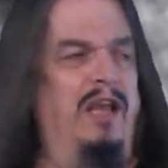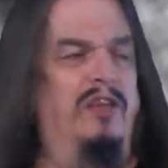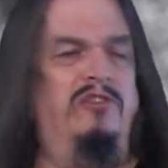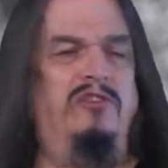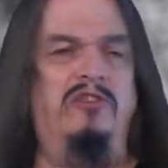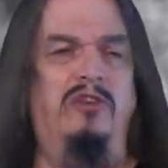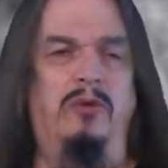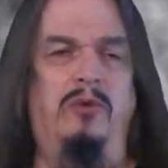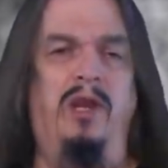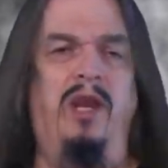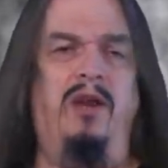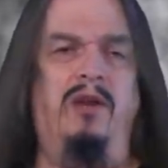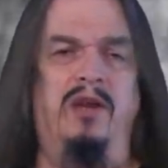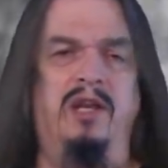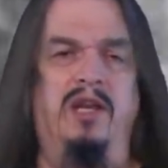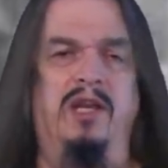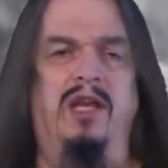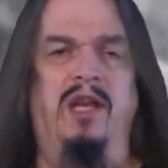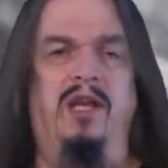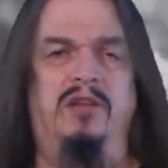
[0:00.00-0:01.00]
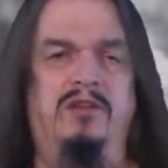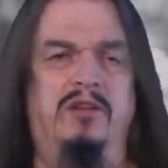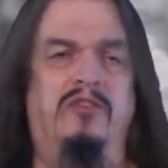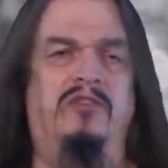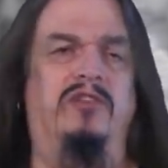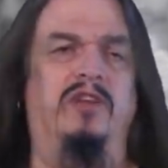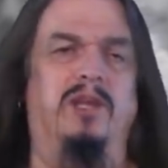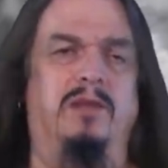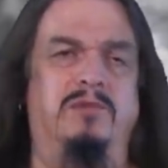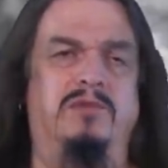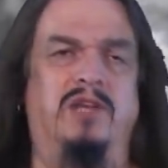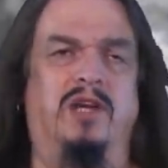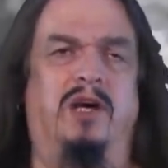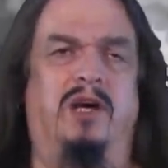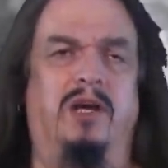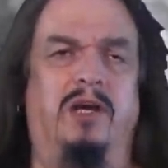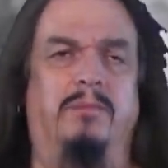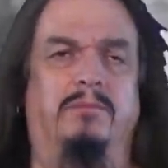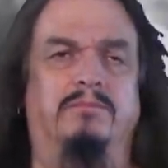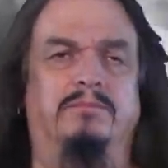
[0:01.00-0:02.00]
and so arrogant at the same
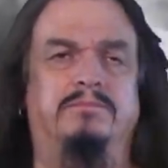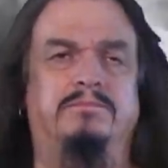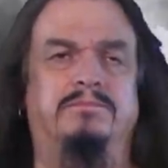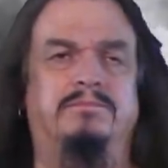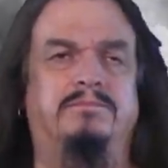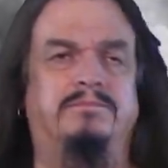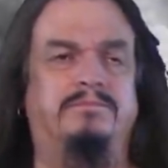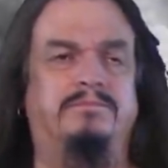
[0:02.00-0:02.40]
time?